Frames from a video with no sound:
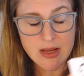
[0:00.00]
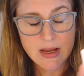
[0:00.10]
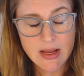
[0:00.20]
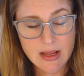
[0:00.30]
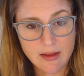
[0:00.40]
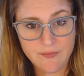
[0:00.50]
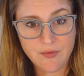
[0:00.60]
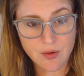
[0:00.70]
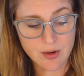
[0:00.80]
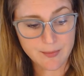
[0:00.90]
If
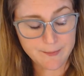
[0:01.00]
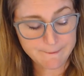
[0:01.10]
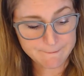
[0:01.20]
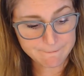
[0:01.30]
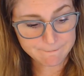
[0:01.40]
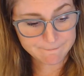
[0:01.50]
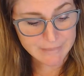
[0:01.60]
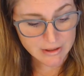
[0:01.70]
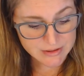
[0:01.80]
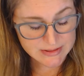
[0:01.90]
your
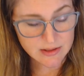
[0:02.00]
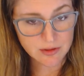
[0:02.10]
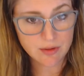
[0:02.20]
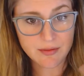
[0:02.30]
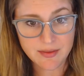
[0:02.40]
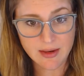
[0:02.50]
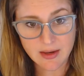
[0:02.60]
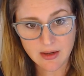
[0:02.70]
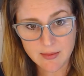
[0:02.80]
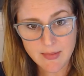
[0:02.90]
person you're
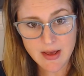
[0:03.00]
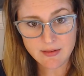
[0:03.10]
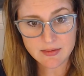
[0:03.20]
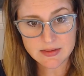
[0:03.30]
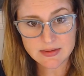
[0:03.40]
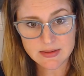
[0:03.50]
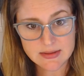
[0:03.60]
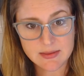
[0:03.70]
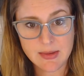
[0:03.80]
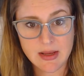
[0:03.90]
thinking about
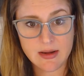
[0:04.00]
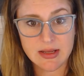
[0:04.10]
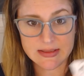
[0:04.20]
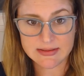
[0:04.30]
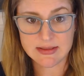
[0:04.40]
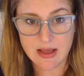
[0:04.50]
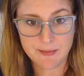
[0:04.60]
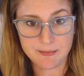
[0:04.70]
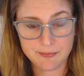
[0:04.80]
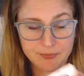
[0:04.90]
is a man, it's
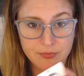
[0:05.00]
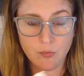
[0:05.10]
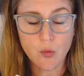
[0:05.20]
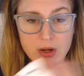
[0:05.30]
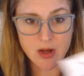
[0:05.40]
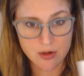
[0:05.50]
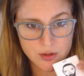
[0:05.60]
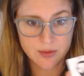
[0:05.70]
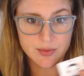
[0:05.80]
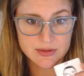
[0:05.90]
them,
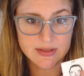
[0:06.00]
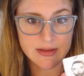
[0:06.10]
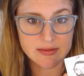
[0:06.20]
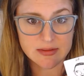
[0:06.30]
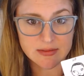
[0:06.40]
100%.